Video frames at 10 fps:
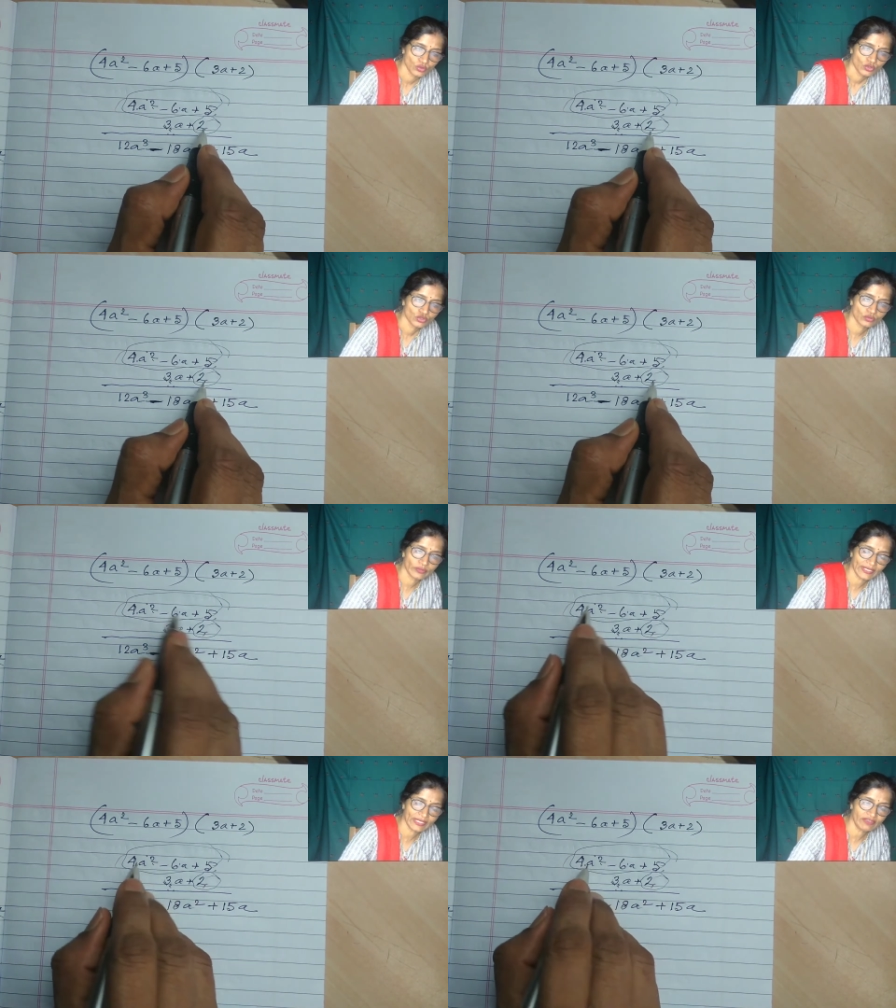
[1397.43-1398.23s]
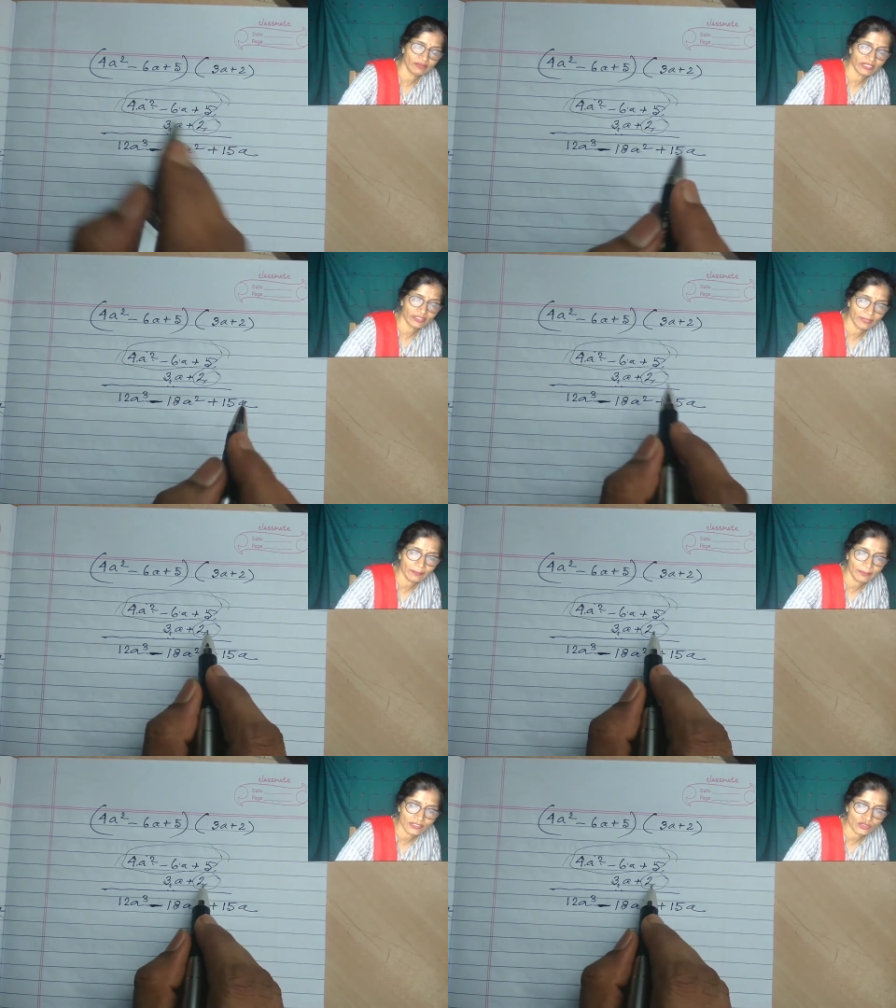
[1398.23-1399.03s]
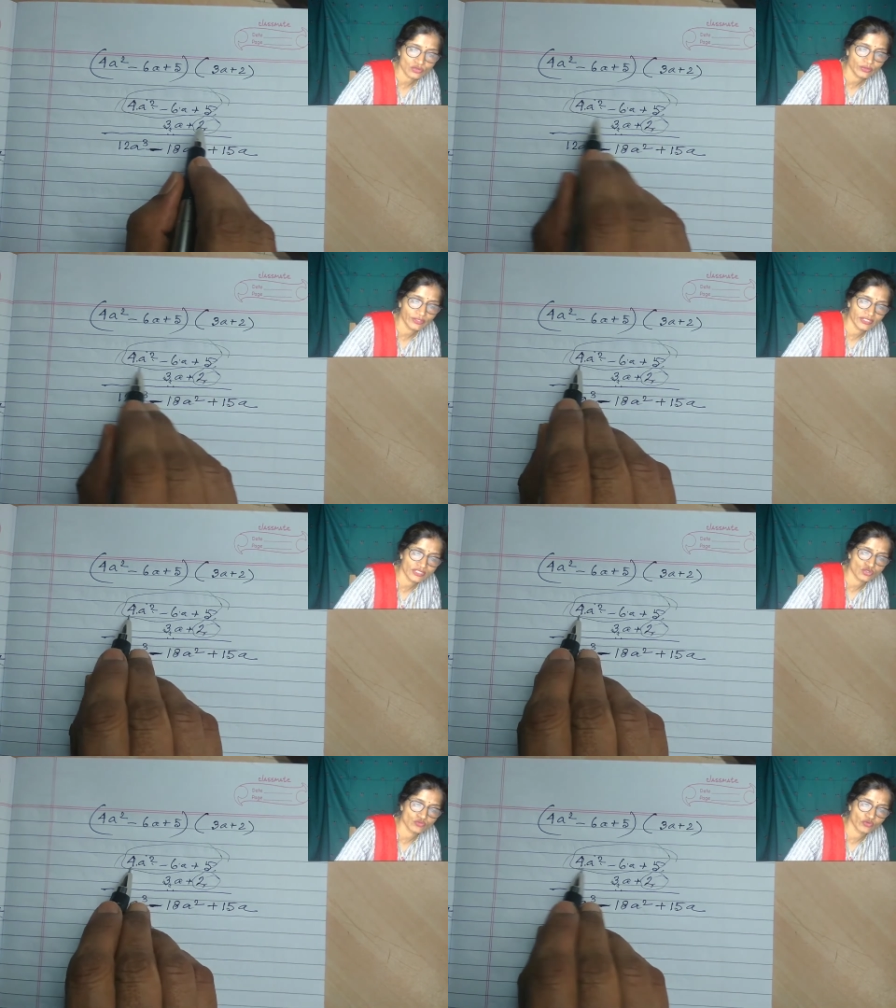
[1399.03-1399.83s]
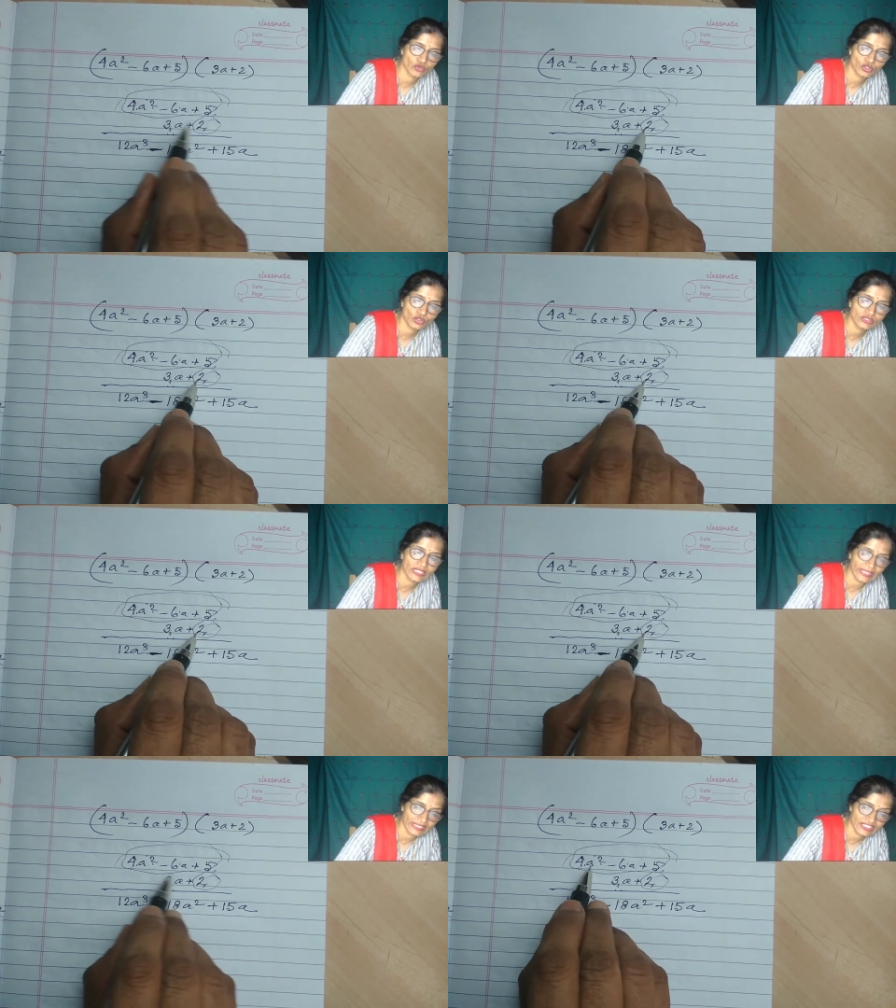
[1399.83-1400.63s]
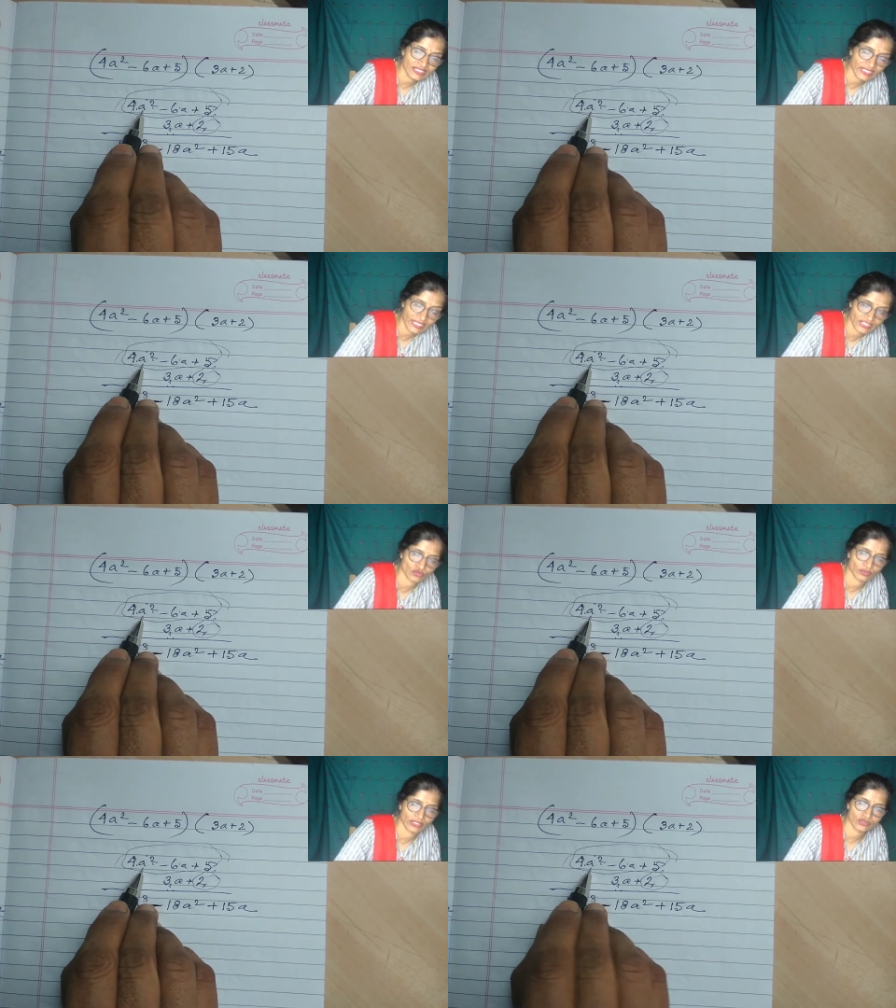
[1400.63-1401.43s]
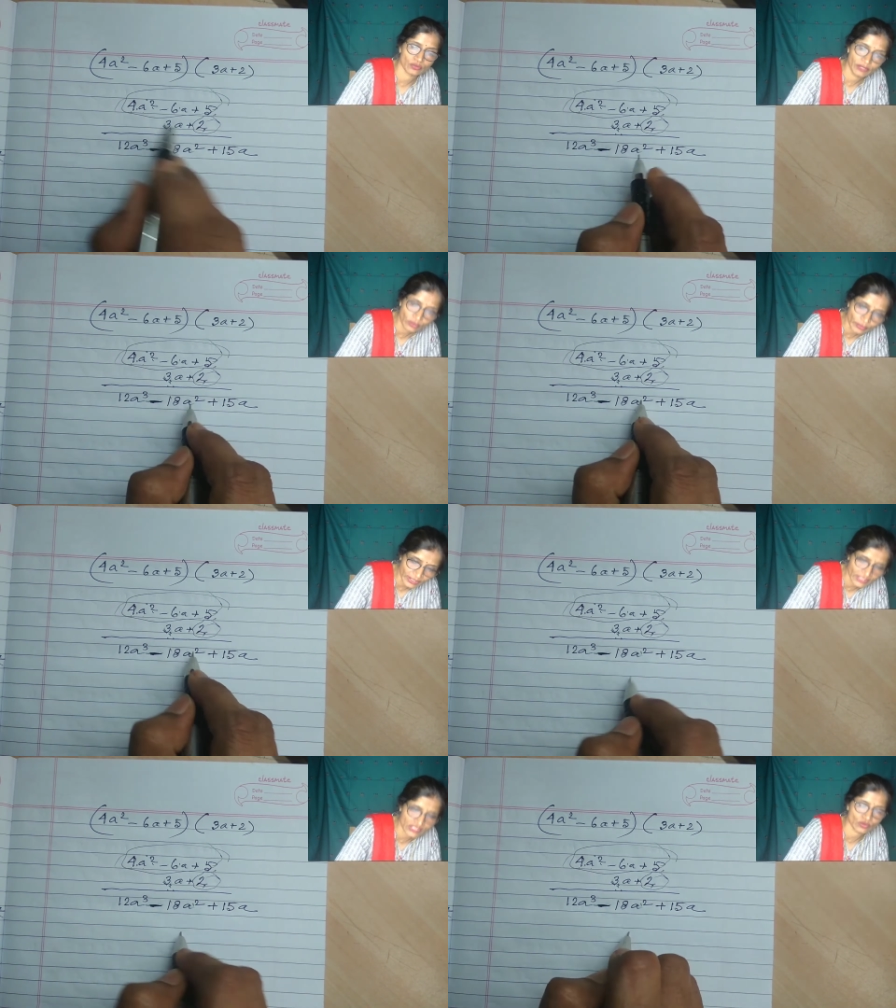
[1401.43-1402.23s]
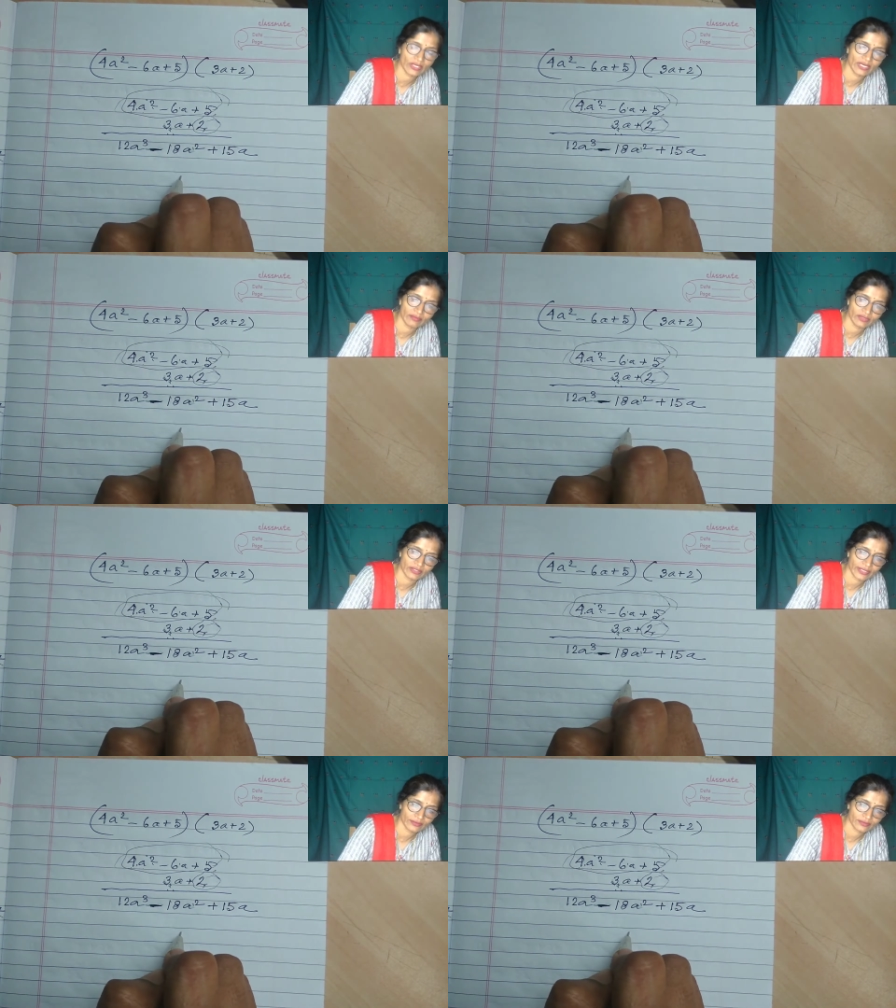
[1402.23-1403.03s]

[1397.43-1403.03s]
So when I will multiply plus 2, it is 4 to the 8 a square. So below a square I will write.